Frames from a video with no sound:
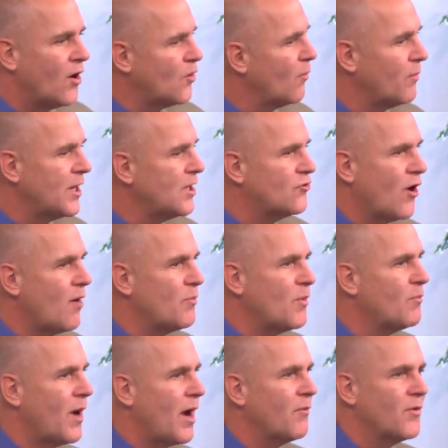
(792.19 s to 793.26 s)
nobody
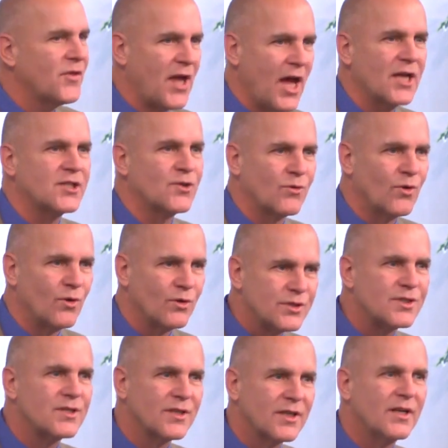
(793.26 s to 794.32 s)
dropping by with
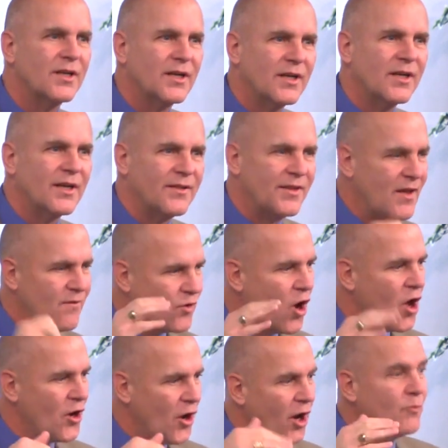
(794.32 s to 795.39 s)
casseroles. They've
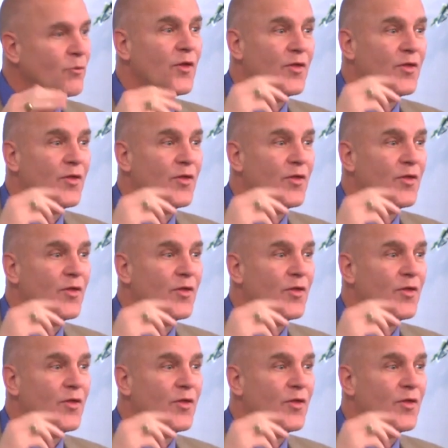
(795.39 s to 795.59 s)
gone on